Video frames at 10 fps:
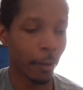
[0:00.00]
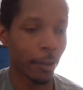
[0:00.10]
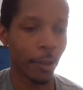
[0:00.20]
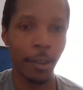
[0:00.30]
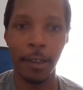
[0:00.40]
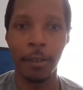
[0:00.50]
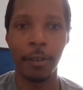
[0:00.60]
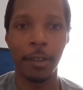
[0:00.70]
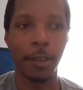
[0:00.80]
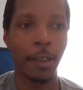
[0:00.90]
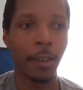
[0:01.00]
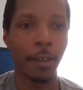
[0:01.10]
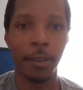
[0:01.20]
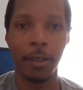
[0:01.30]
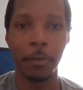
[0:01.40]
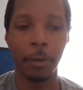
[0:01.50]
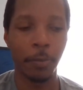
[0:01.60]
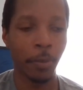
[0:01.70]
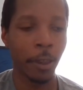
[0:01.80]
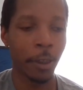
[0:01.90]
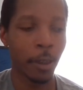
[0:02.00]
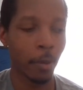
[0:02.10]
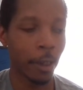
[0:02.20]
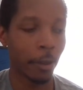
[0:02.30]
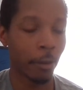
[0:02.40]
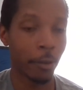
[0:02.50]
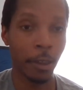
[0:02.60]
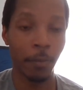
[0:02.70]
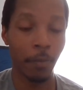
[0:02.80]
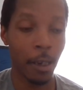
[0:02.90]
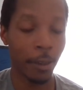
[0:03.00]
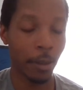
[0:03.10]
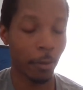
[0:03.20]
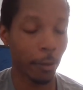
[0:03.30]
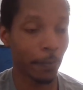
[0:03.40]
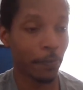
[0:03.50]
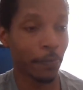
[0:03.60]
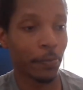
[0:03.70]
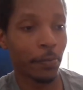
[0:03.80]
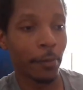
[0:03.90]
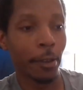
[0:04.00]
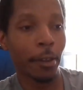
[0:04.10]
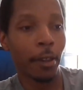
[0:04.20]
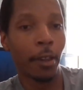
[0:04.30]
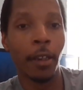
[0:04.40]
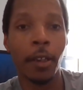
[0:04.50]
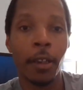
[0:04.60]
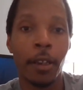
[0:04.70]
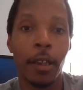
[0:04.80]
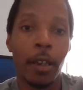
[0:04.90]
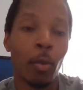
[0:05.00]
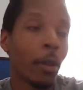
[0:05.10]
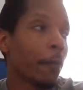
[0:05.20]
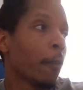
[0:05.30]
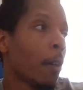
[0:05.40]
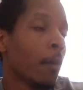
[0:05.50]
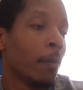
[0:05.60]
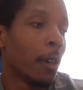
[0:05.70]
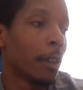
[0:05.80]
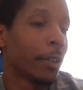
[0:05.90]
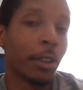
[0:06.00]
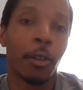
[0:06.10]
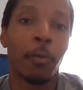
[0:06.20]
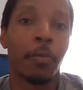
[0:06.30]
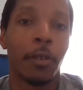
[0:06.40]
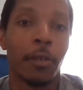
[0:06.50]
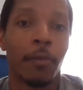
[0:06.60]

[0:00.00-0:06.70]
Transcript: I sit there and say this in the most PG rated 13 possible? It went from a soap